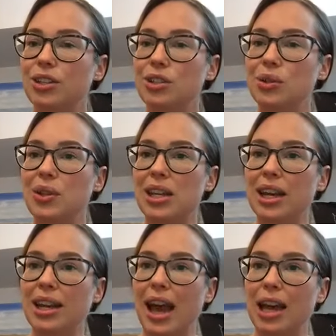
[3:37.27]
to the
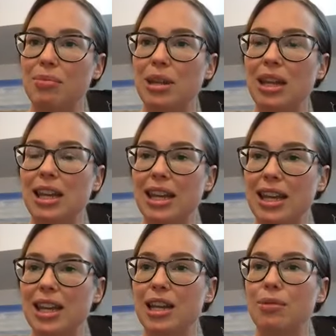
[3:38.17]
academy
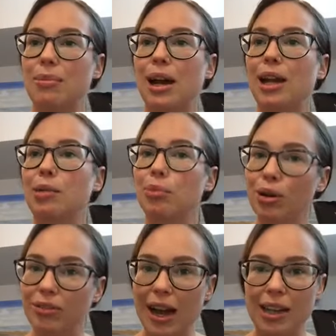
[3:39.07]
in my
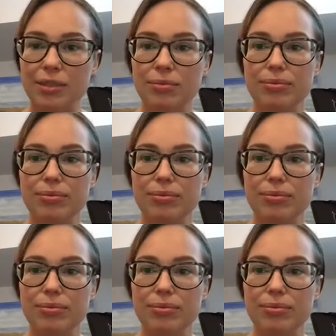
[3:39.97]
profile.